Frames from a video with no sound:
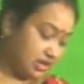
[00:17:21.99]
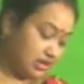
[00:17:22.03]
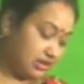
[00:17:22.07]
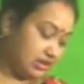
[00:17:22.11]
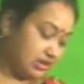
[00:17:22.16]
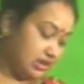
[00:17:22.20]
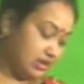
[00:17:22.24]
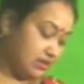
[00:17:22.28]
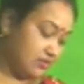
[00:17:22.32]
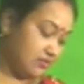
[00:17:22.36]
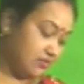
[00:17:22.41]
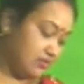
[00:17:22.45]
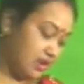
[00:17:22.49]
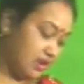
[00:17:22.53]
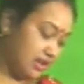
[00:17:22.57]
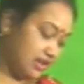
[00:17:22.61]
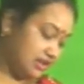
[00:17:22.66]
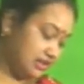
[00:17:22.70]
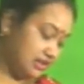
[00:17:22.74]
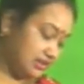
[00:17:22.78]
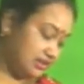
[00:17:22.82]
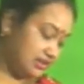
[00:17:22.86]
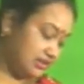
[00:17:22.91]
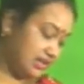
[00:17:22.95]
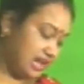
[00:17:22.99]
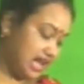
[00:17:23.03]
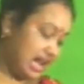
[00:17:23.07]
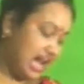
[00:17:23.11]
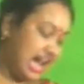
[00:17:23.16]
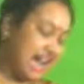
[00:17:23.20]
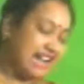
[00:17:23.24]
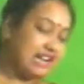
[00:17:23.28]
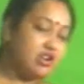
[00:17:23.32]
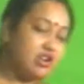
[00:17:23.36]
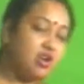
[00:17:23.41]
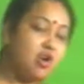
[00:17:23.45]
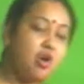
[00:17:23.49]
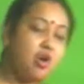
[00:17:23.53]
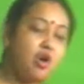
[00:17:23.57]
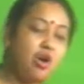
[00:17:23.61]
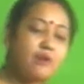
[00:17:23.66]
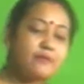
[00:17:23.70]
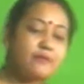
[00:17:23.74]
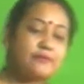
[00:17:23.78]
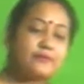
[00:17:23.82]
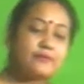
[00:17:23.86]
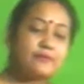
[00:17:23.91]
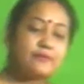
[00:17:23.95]
The walls are
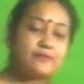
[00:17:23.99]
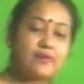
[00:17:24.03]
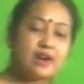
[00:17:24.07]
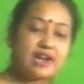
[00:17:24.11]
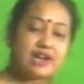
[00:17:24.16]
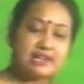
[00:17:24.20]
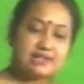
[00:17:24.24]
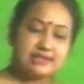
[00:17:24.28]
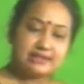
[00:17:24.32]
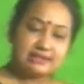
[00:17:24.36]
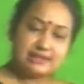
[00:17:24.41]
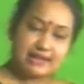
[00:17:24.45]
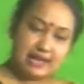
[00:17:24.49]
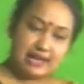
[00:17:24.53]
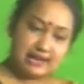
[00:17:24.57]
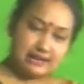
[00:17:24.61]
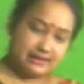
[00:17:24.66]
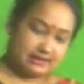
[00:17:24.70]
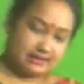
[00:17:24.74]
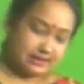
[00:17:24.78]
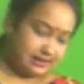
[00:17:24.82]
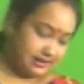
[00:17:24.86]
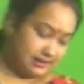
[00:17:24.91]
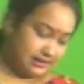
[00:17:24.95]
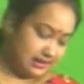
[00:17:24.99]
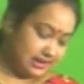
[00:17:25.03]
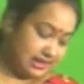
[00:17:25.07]
of white color,